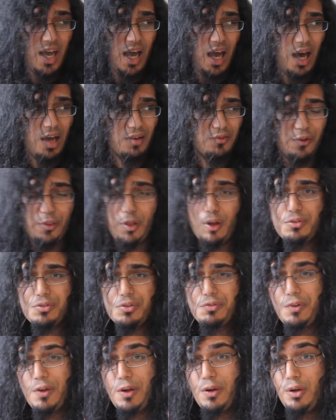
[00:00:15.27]
And for those
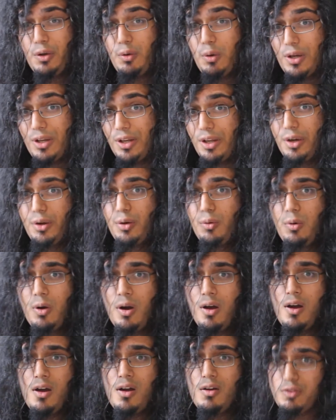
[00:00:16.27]
of you who are new,
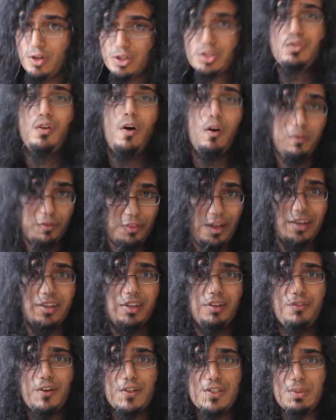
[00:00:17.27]
first of all, thank
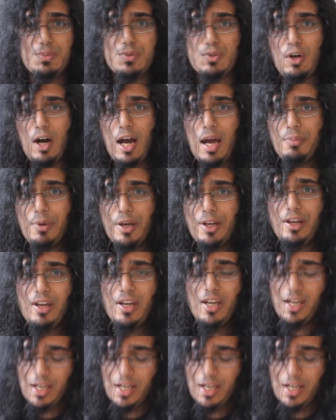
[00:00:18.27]
you for subscribing.